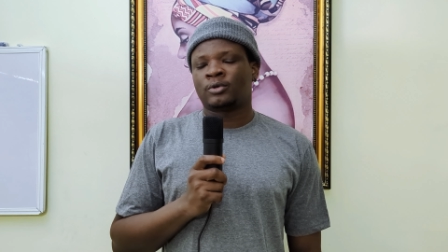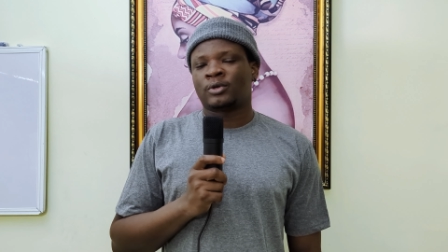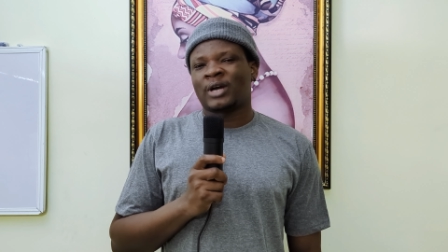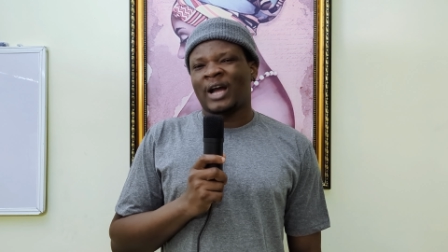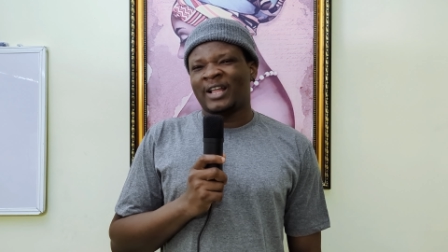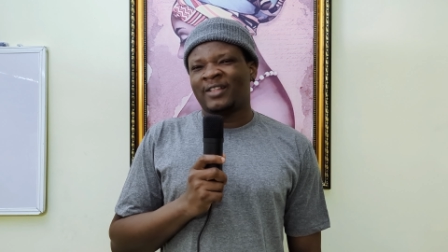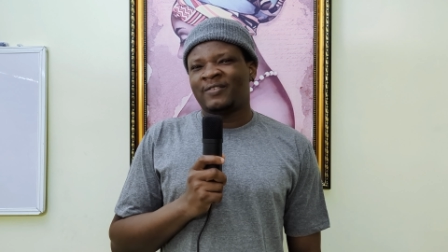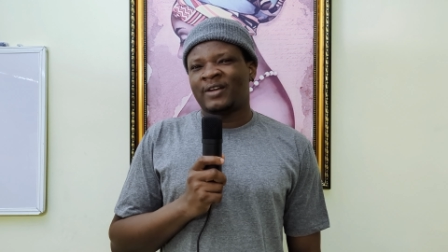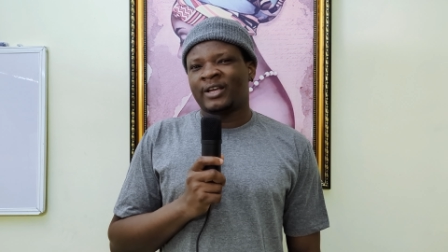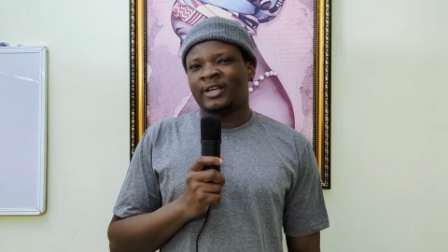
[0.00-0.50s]

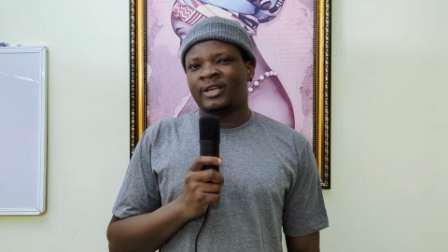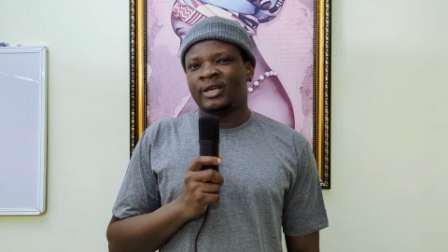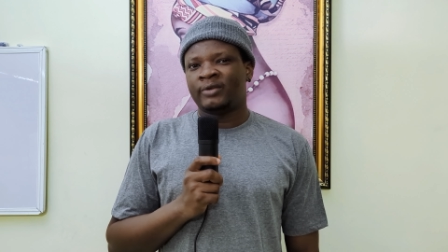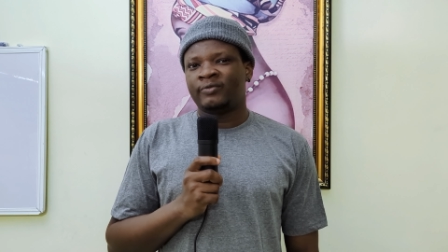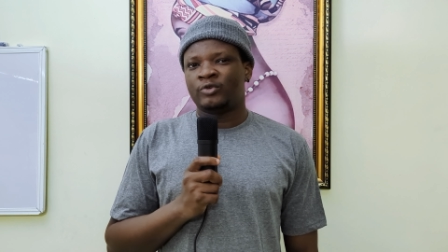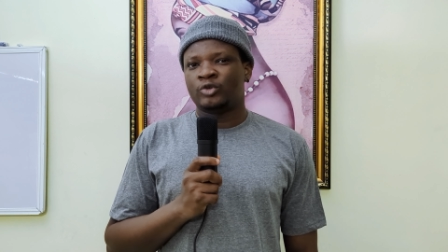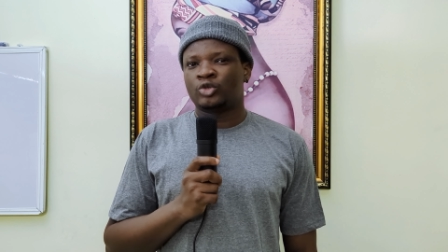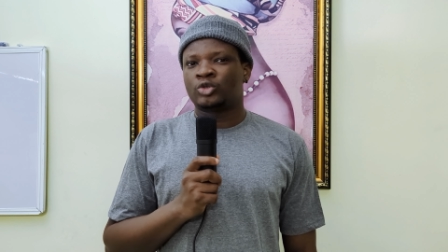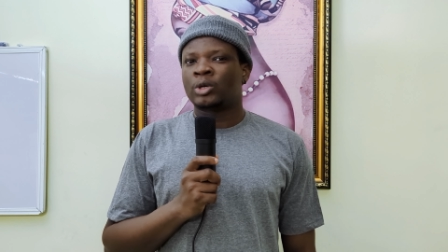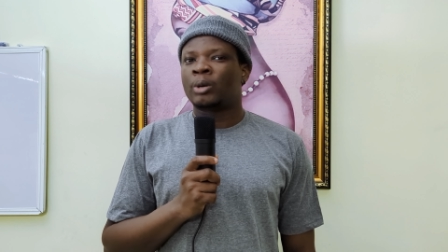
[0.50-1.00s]
kind of like
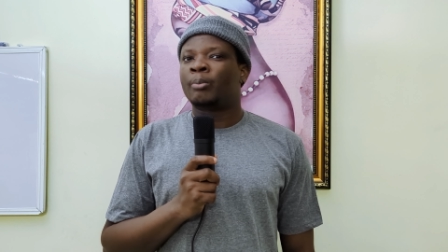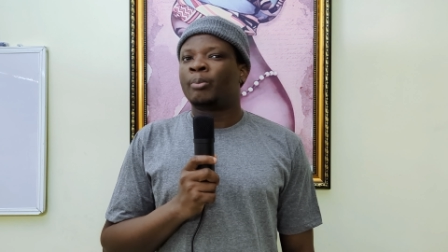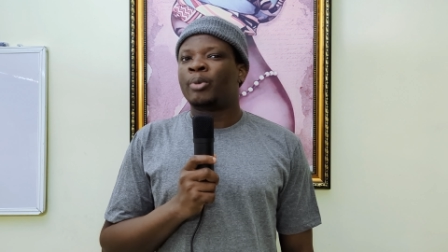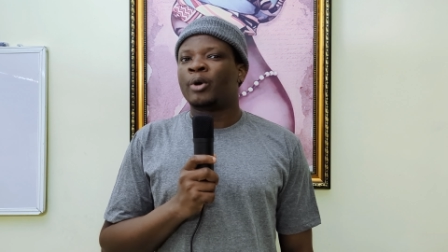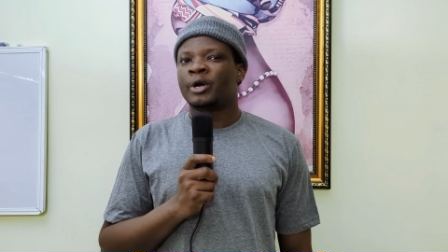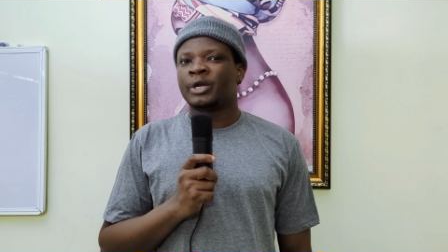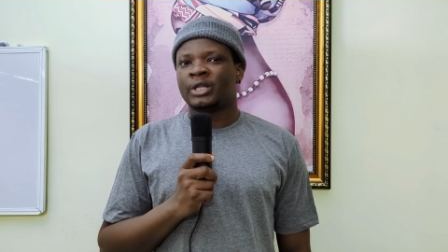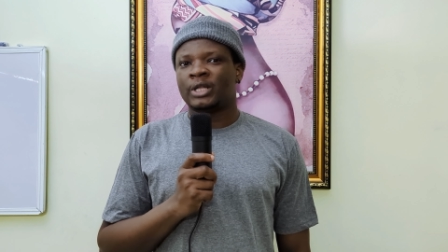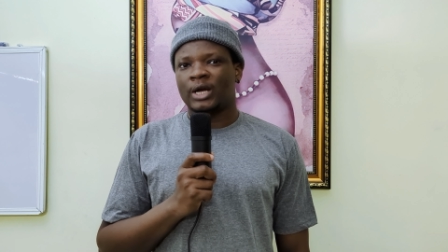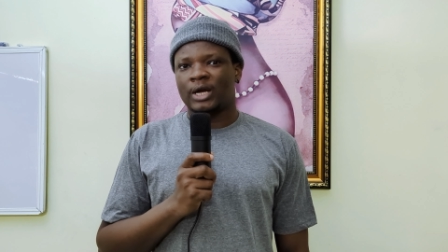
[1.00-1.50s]
give you some
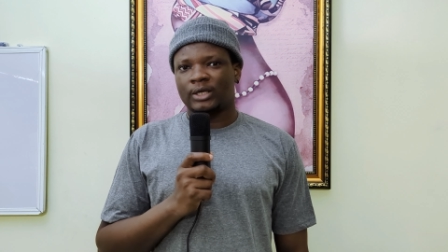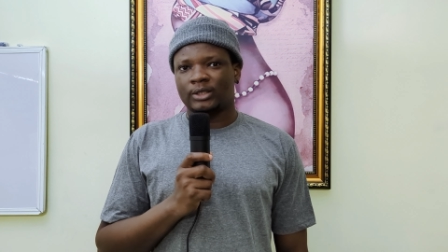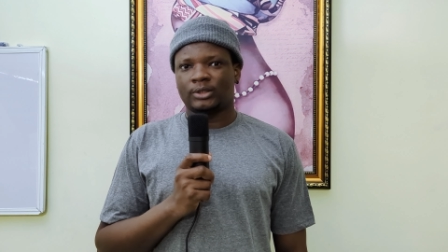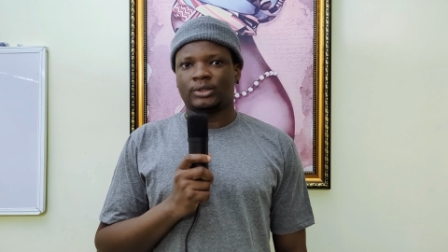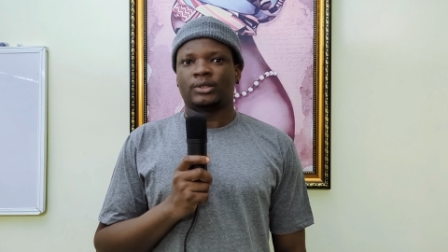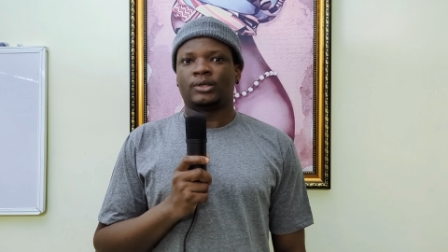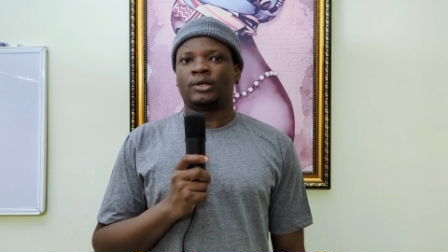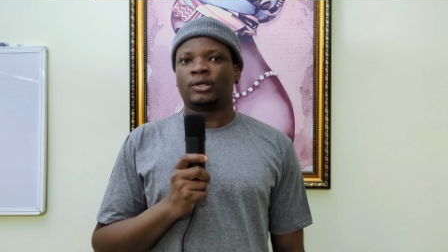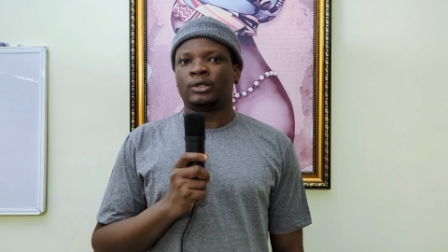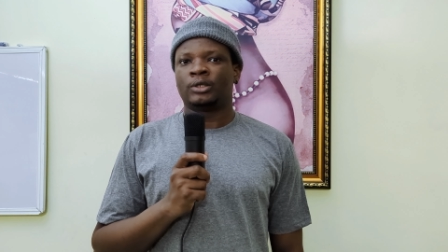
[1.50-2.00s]

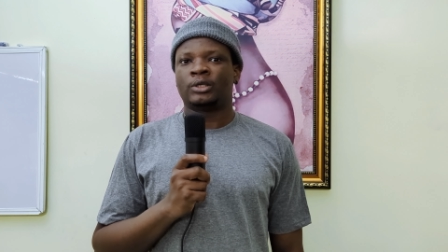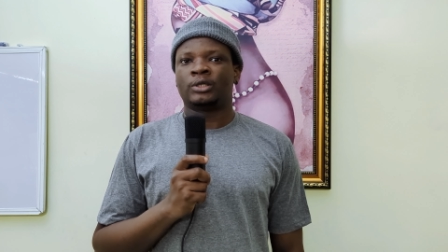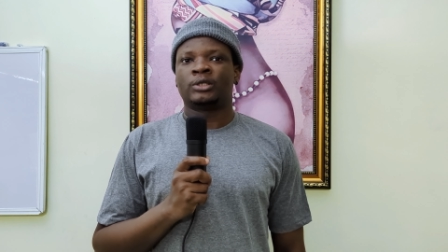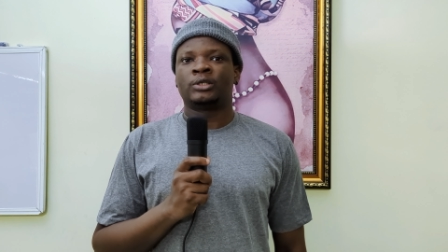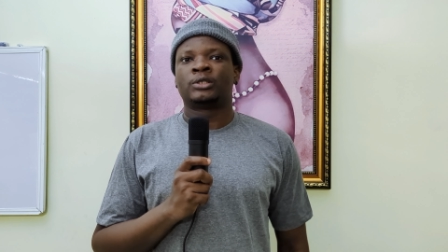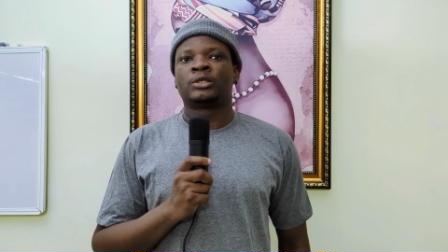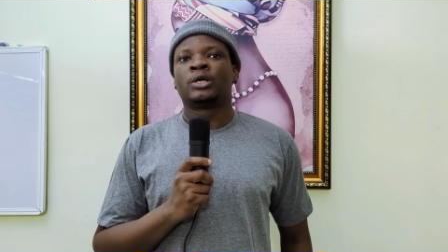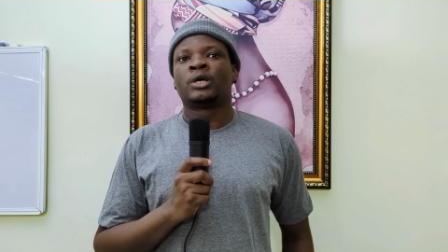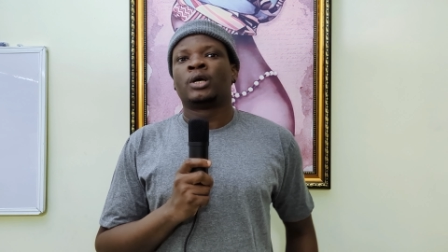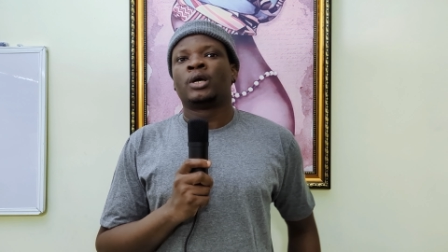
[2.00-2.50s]
pointers on
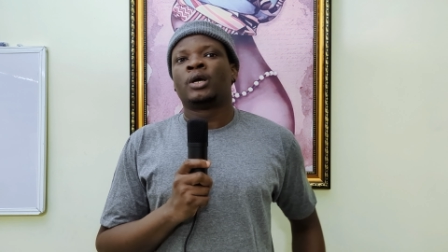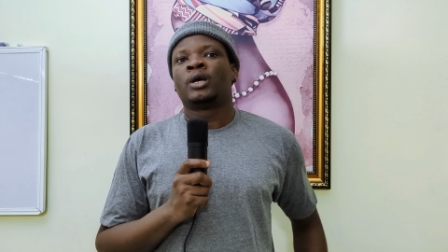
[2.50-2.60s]
this.